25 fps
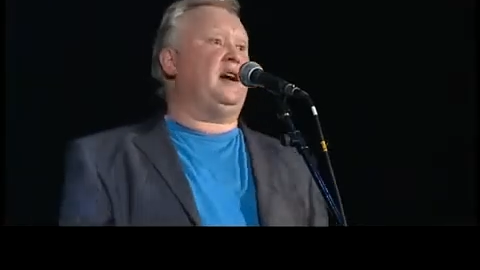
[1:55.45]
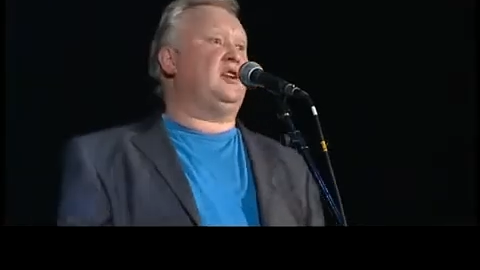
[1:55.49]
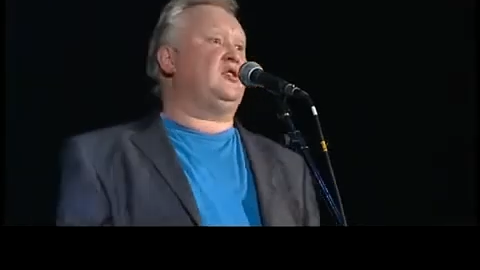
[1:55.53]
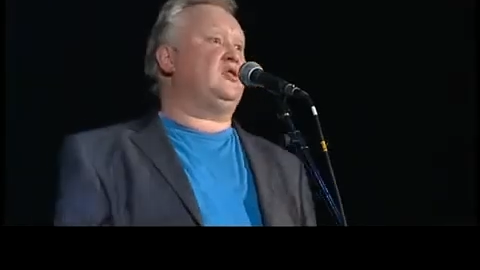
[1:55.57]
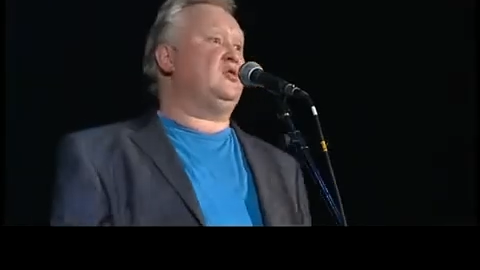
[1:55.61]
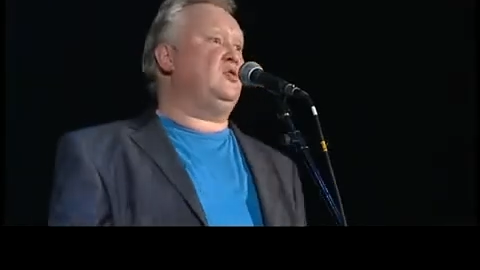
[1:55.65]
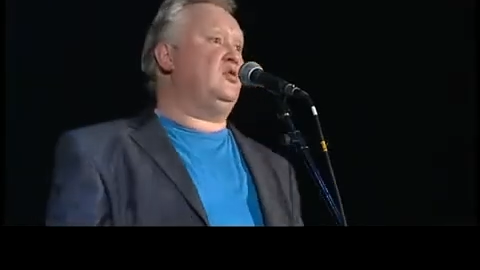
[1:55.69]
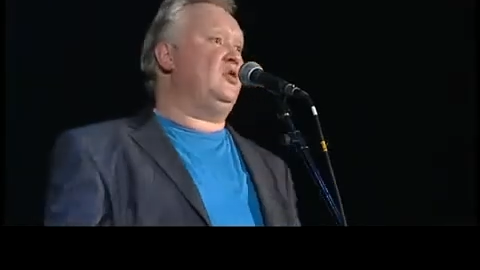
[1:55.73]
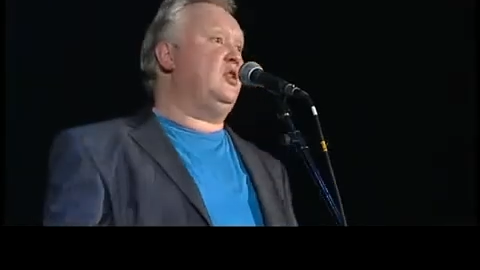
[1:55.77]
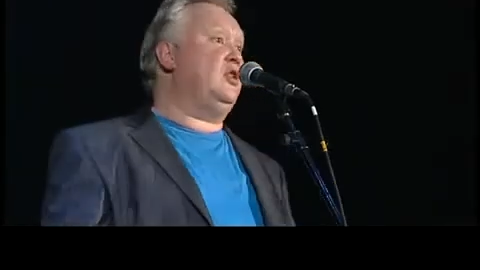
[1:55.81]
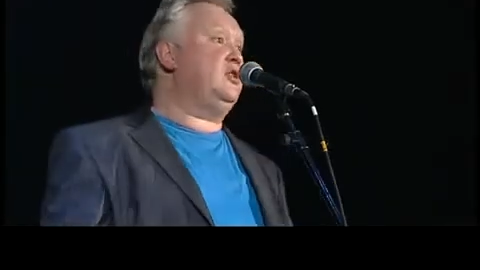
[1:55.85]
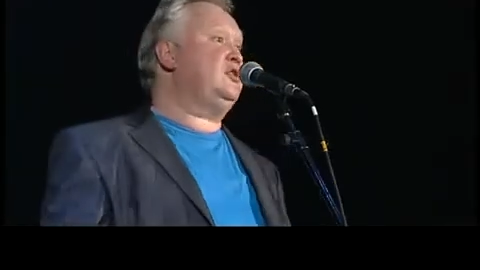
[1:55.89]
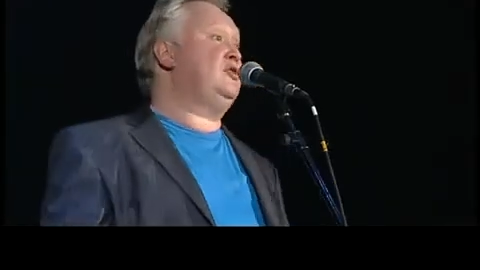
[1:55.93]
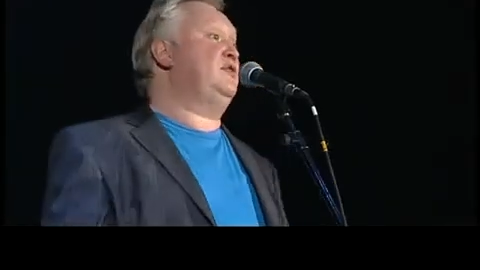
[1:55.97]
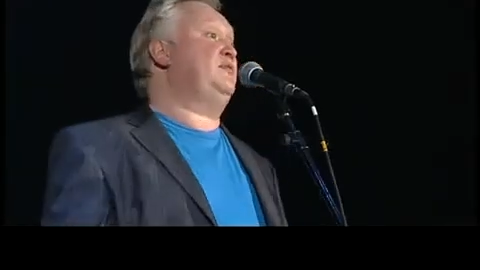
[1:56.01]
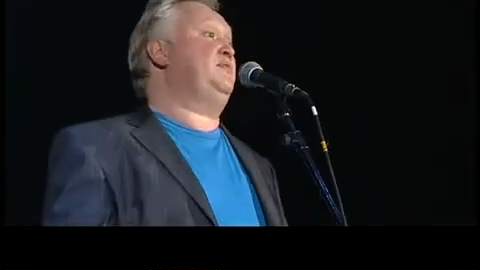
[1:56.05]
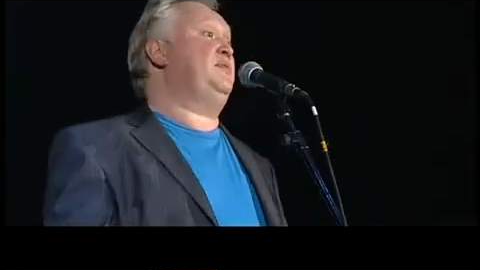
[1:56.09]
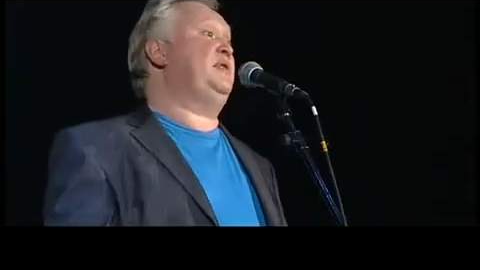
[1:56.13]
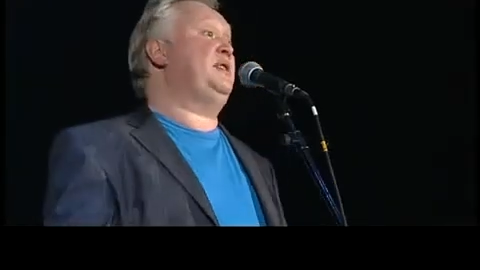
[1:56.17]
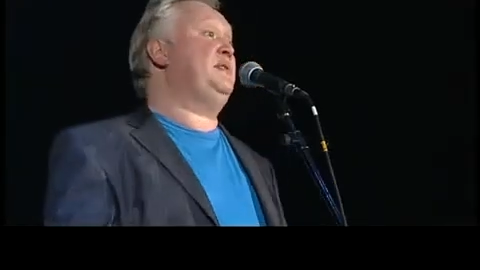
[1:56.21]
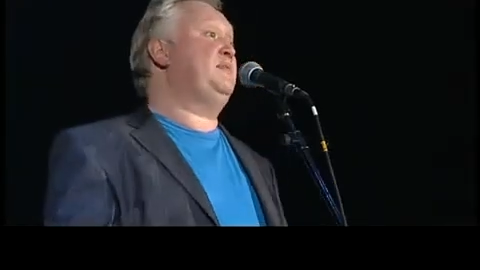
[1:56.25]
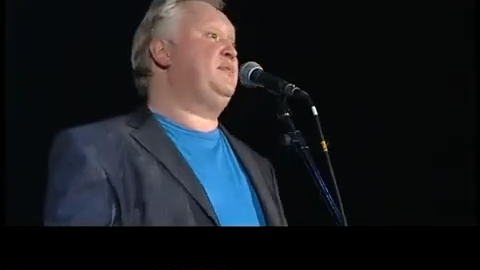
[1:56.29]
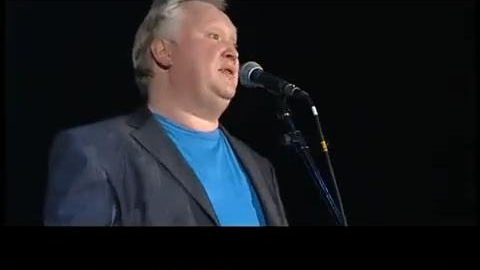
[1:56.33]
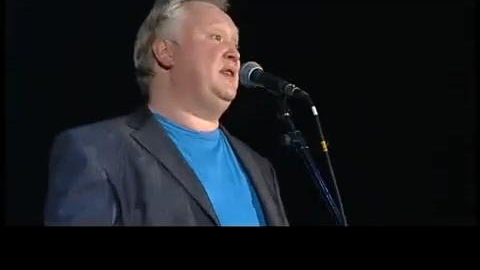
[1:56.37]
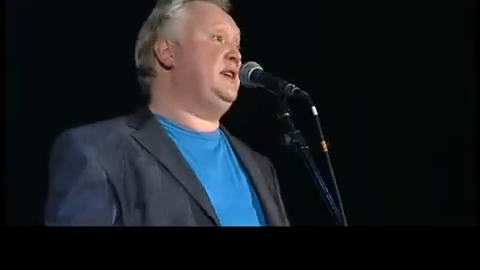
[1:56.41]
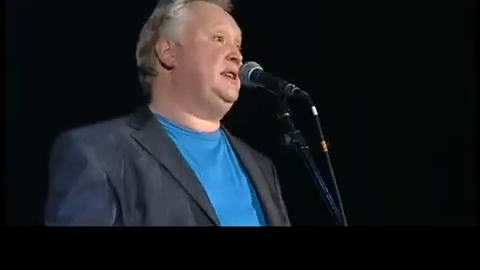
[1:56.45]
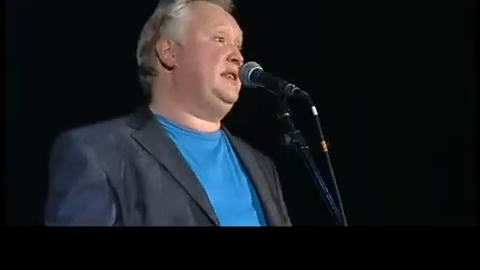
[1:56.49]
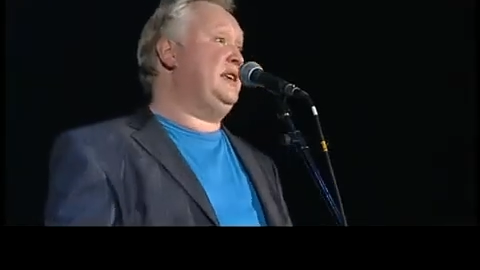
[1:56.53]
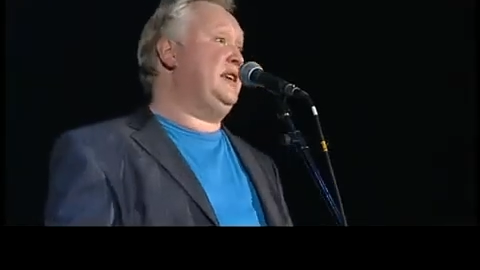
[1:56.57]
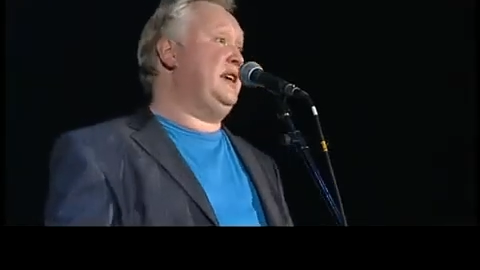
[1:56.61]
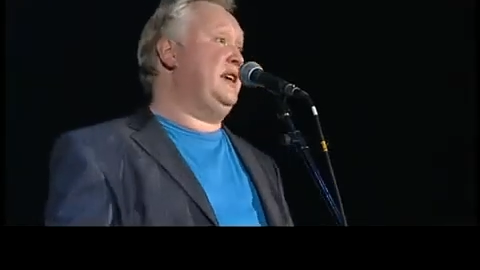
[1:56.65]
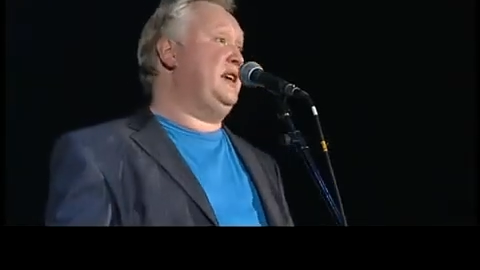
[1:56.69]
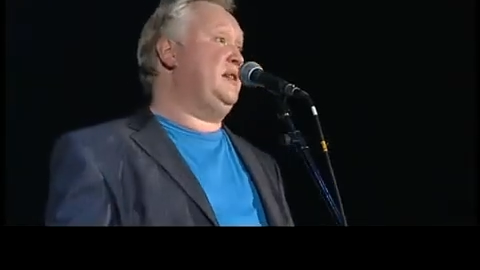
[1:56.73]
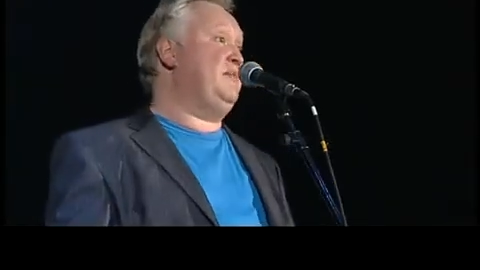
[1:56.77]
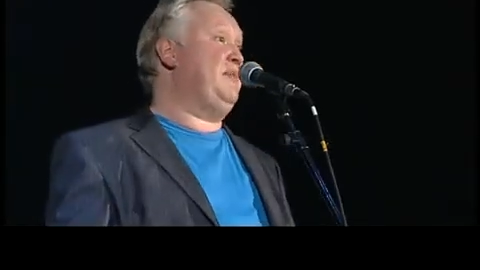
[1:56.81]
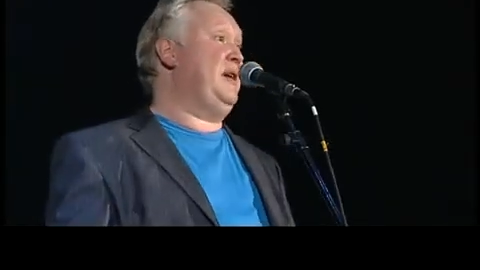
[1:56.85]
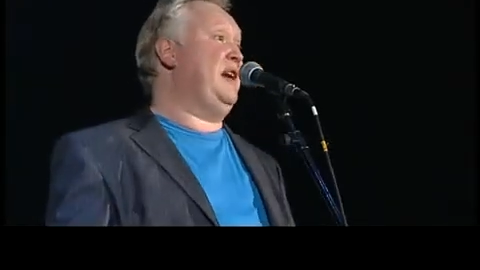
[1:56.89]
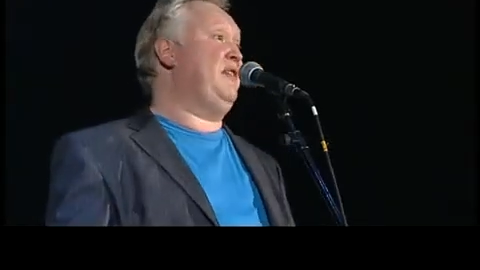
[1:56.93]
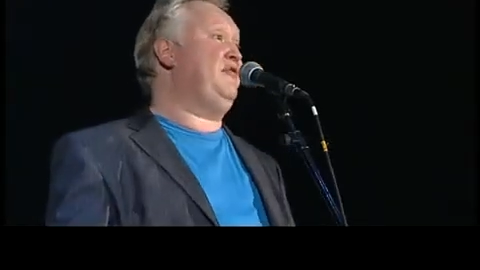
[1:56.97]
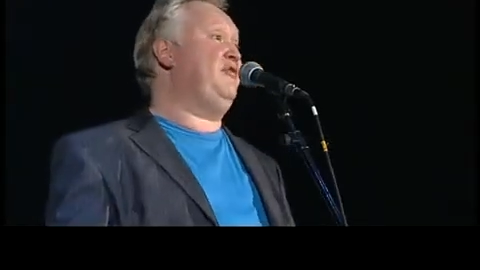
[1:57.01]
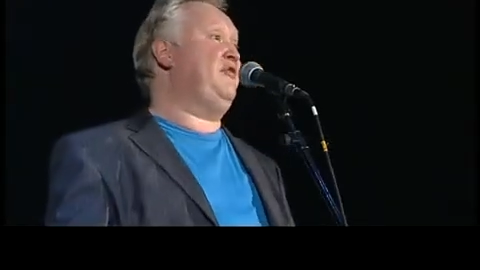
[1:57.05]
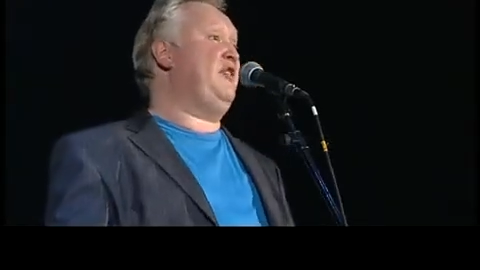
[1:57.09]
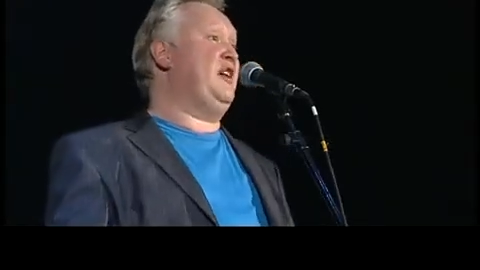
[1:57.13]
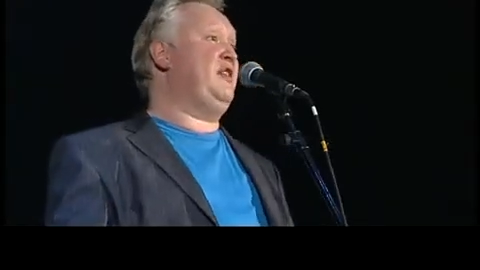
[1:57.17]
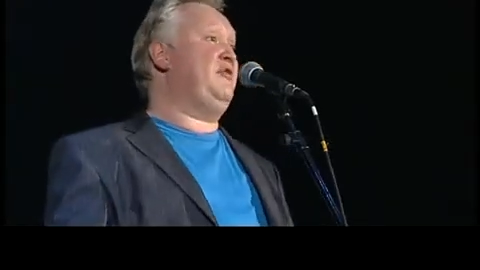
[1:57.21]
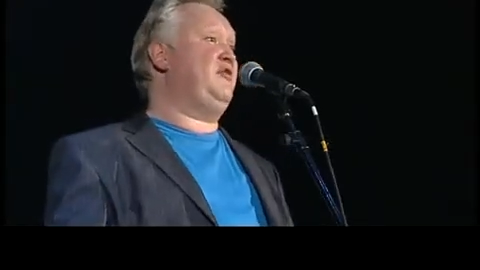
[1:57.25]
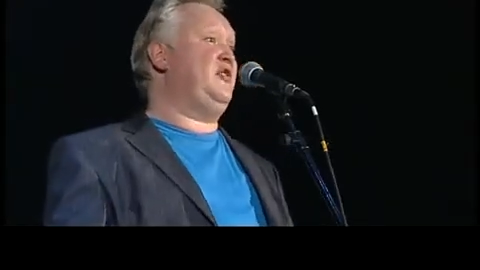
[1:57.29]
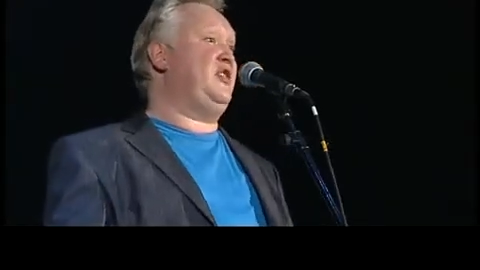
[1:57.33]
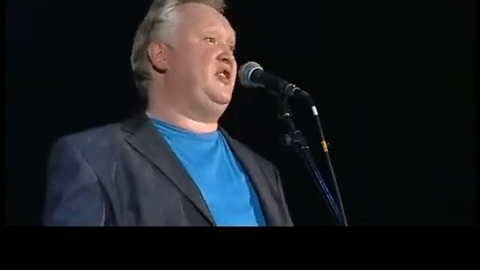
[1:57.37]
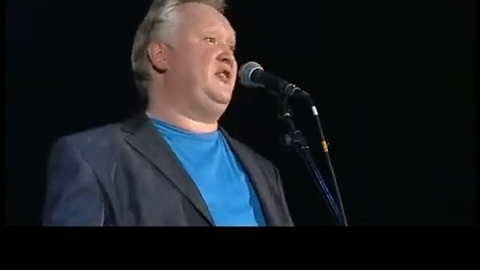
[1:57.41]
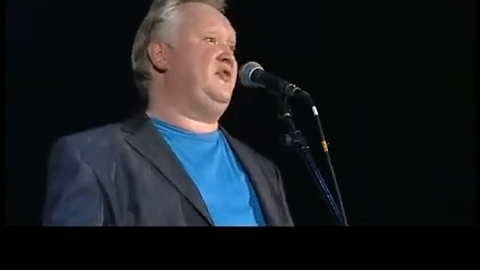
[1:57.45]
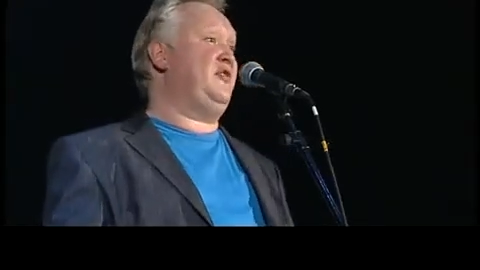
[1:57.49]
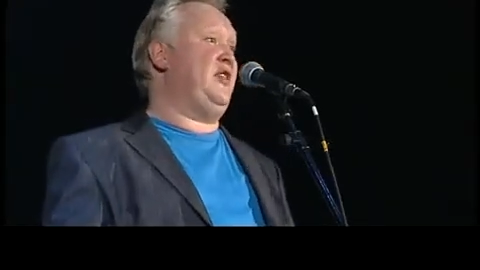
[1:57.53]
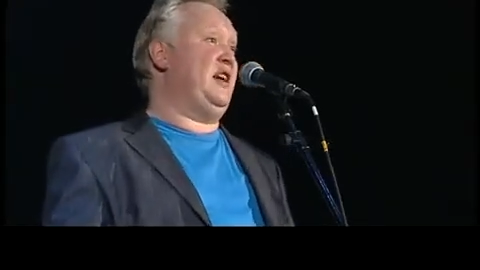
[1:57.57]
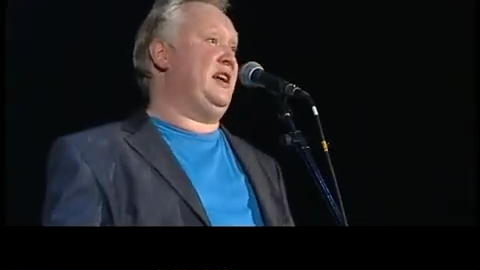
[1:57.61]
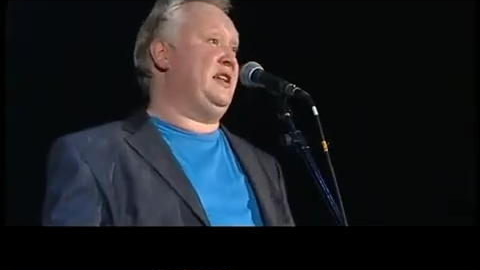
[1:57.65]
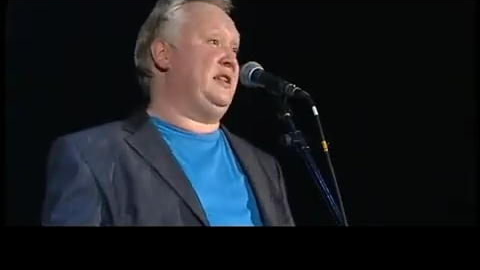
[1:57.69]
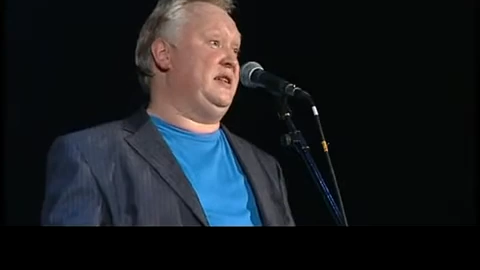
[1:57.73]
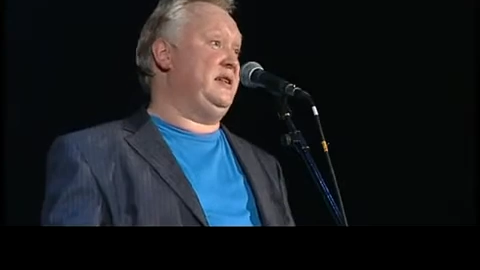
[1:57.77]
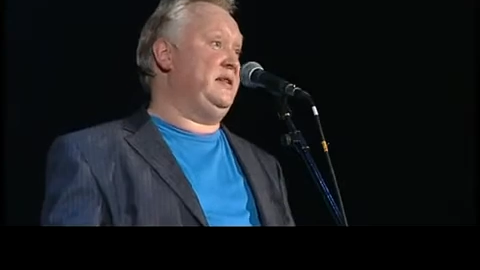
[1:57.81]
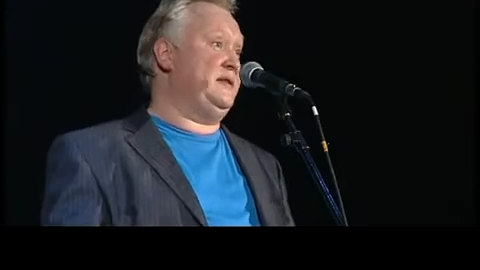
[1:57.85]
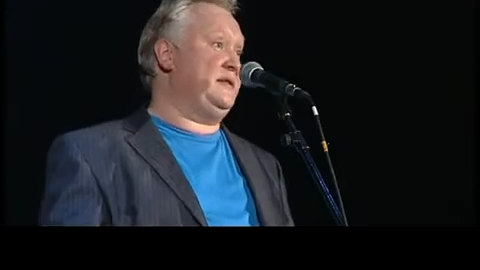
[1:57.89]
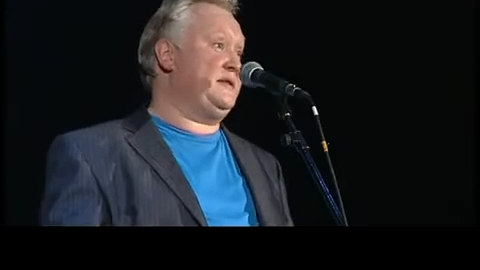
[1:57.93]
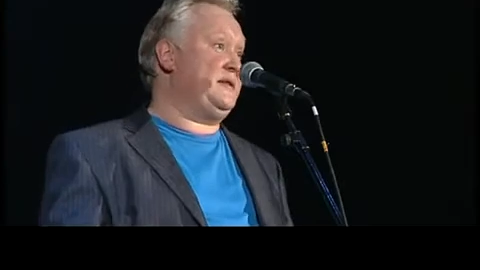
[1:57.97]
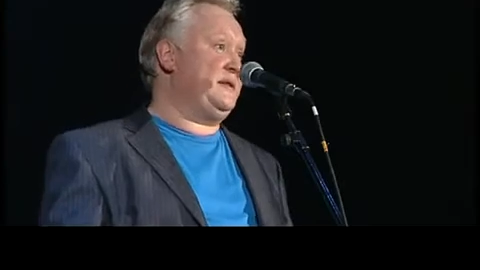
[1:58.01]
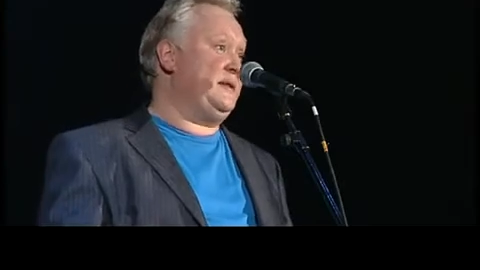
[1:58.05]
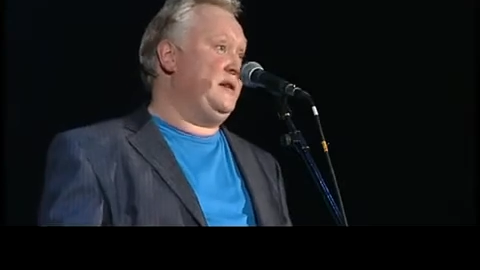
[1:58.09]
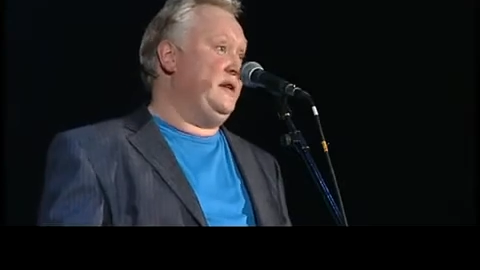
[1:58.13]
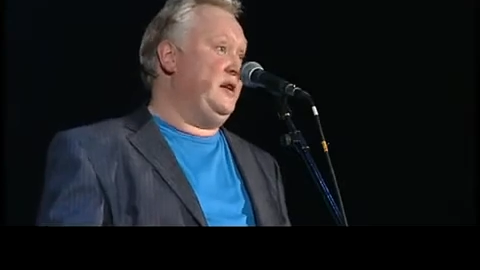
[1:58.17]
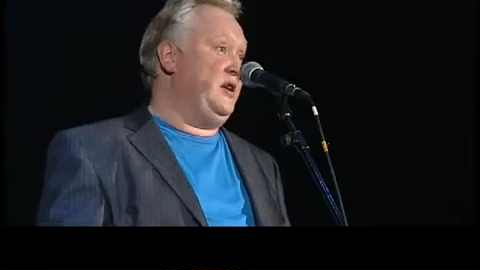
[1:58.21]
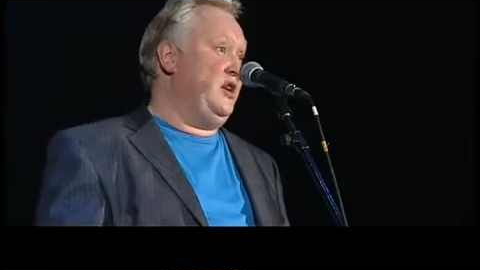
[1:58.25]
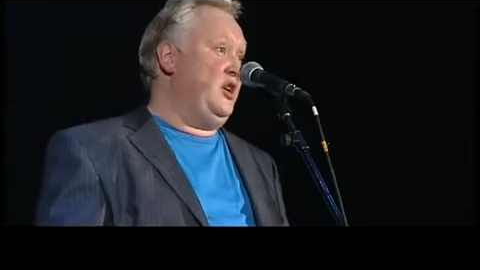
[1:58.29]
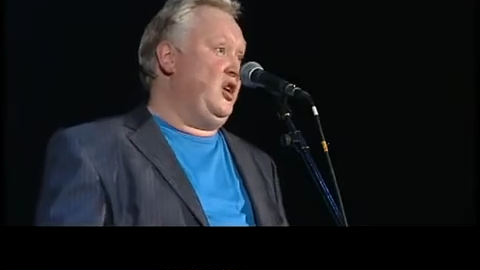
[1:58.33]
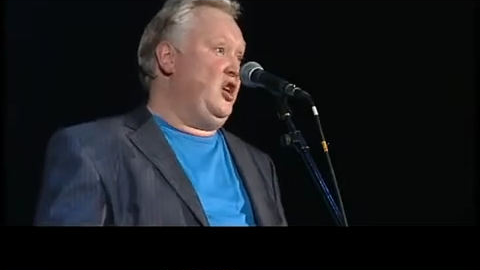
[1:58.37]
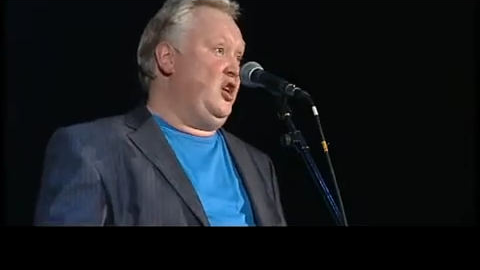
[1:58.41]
back to a lot of people in here, my favourite event